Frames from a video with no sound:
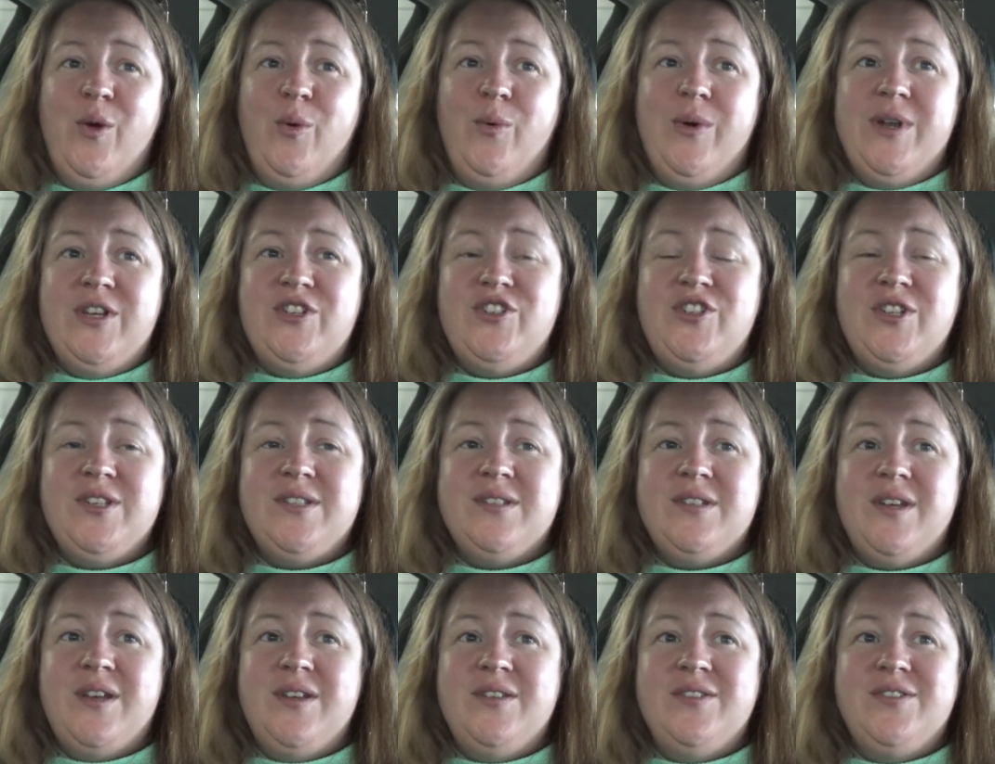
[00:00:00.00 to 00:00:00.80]
which
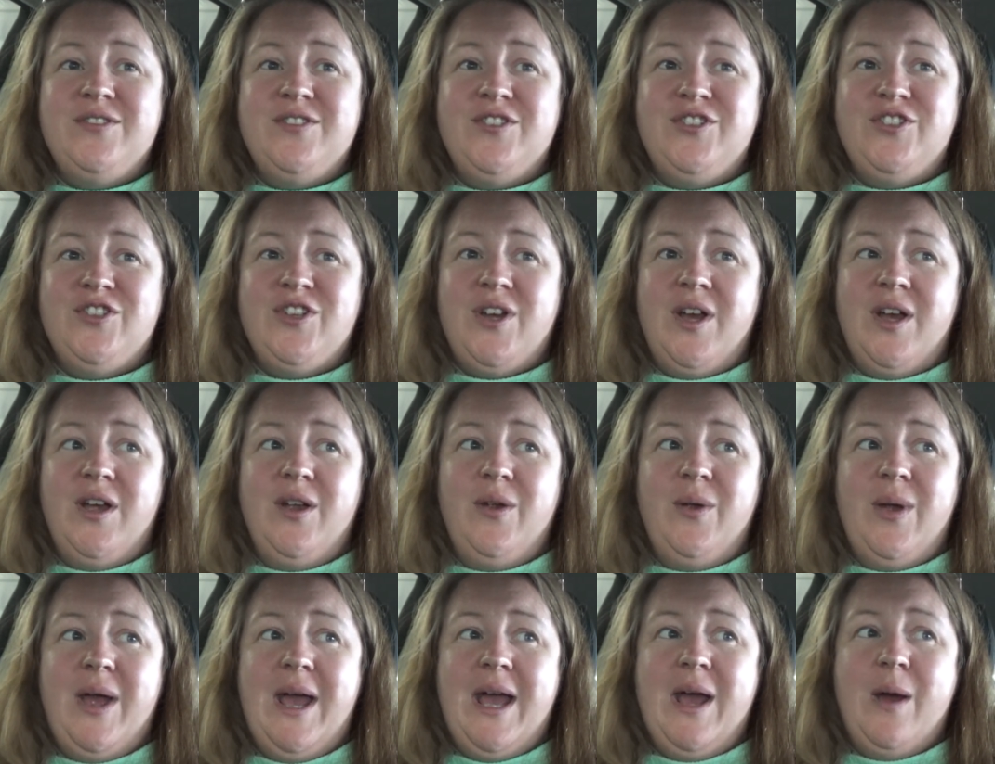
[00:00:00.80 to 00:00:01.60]
just goes to
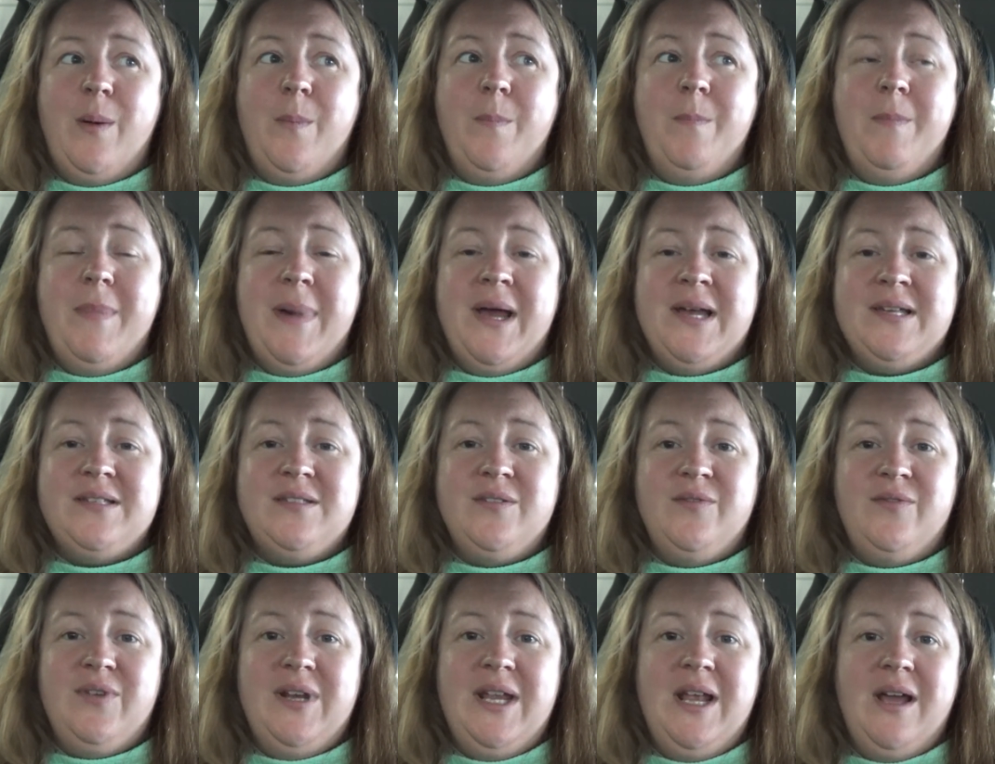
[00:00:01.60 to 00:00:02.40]
show how
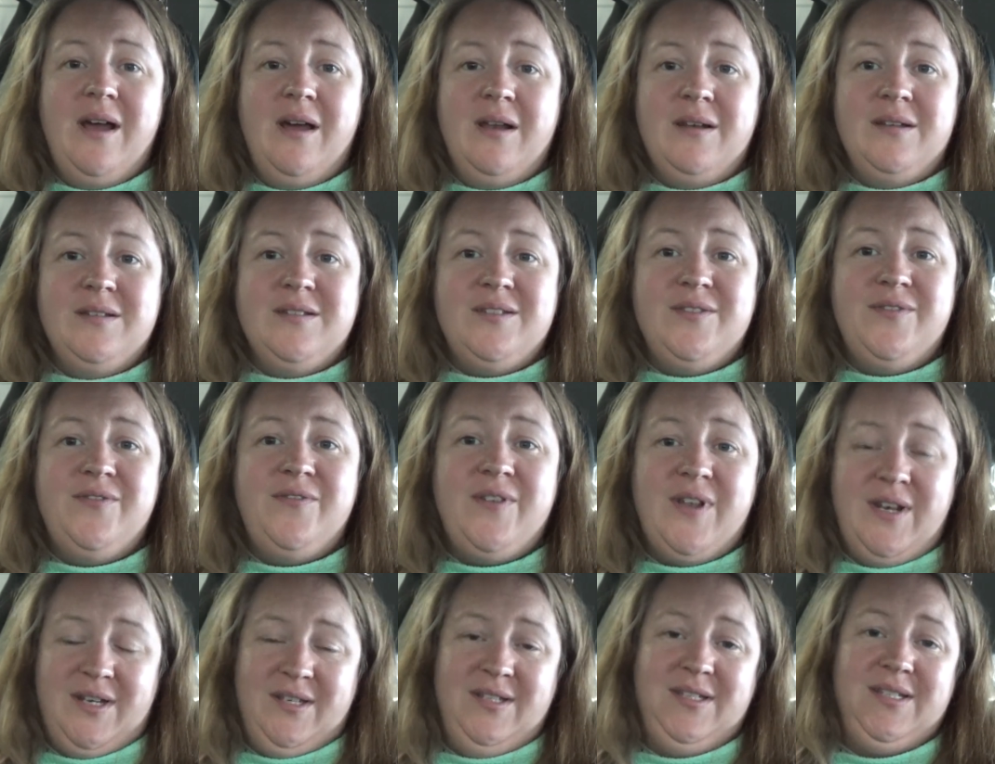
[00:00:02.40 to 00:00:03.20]
massively
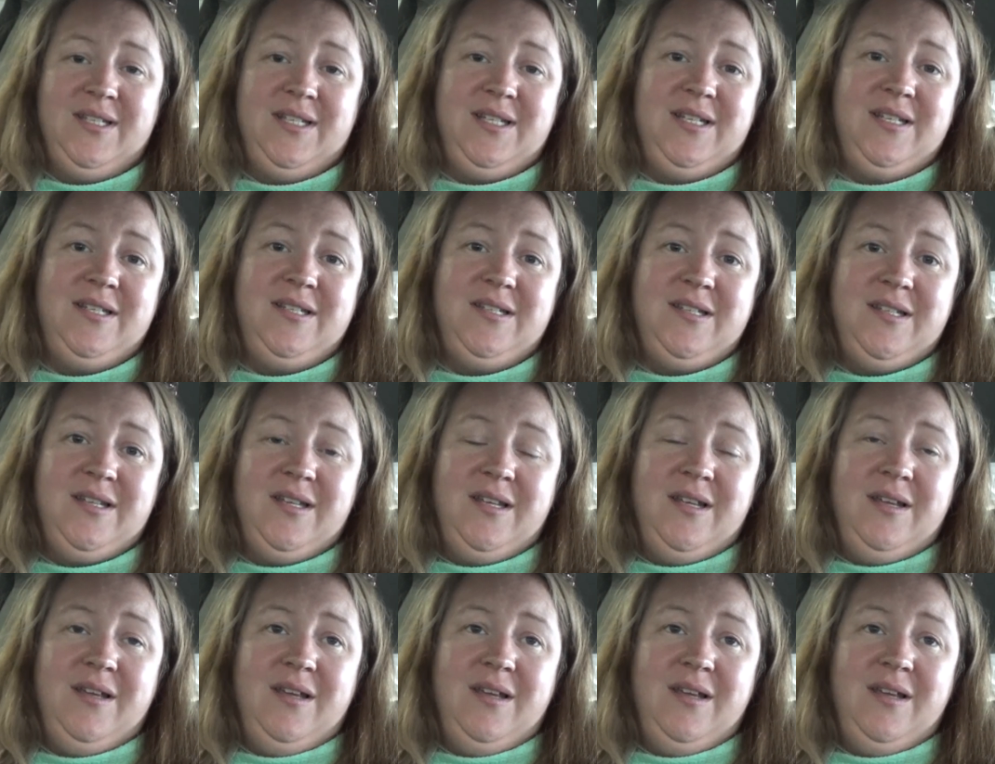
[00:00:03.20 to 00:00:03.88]
underfunded